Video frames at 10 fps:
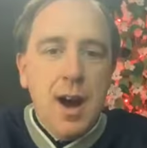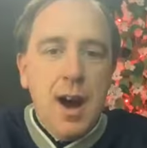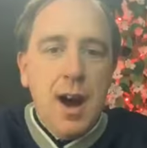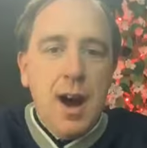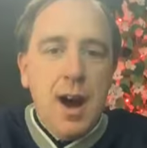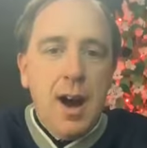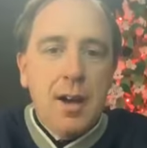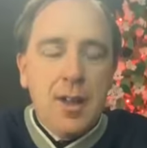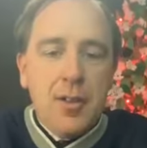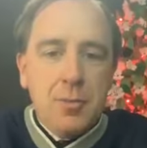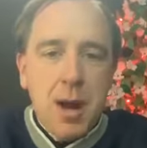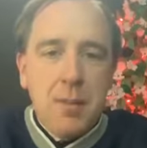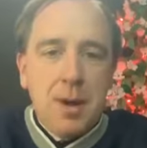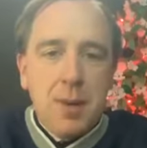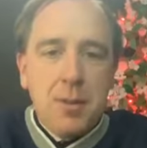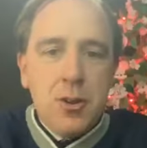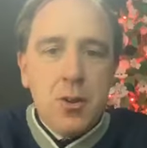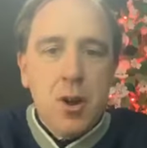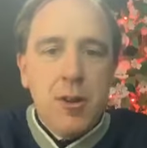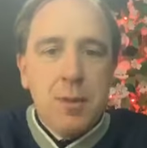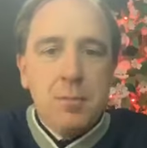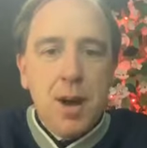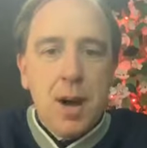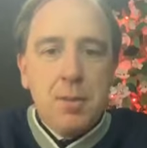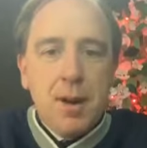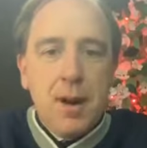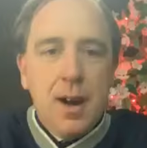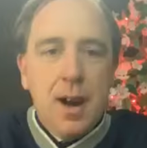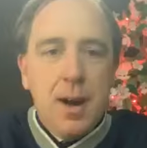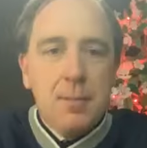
Uh, nothing popping up on your end, Palma.